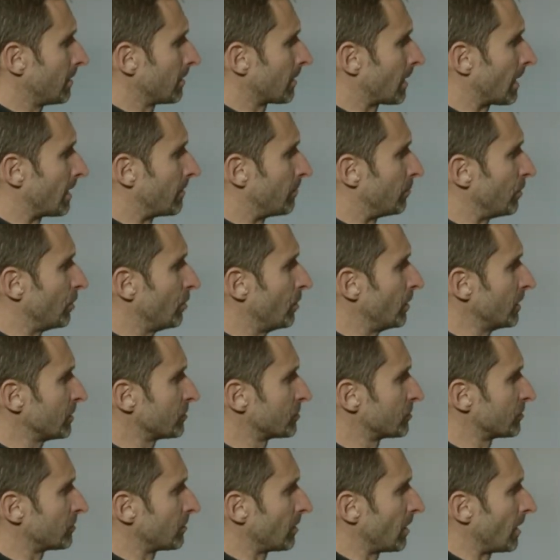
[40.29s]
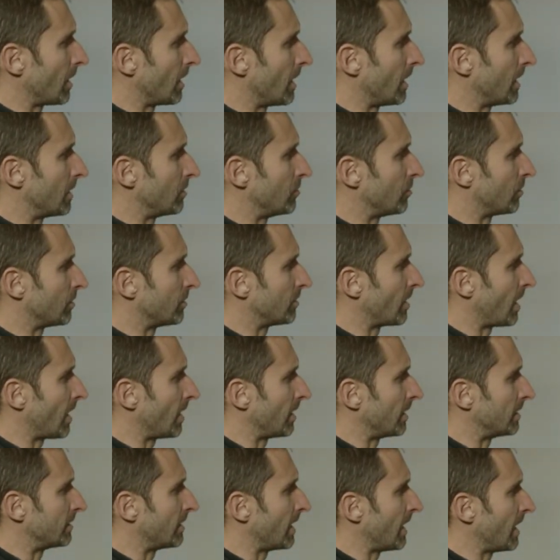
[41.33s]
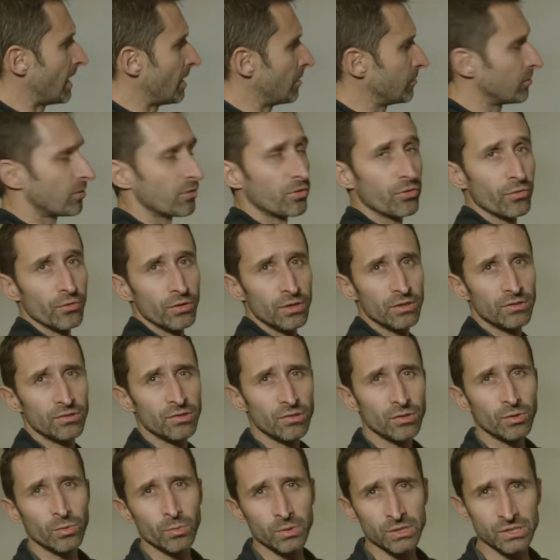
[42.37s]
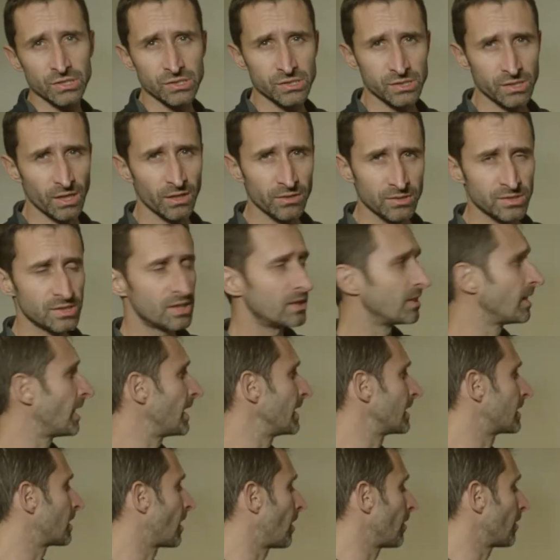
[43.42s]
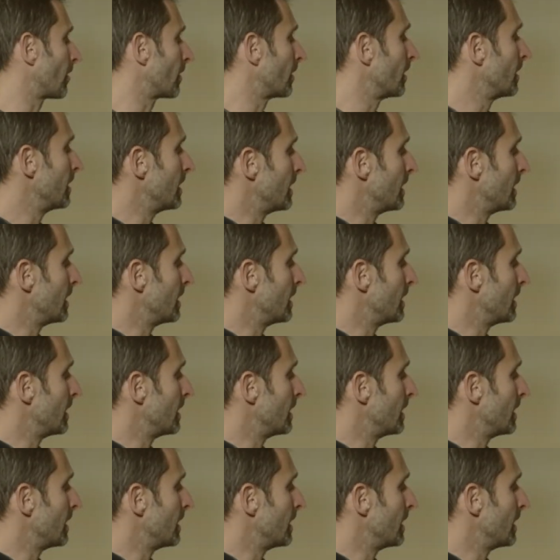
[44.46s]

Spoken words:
kind of bluish, and you can dial it down to 32, which is tungsten light color.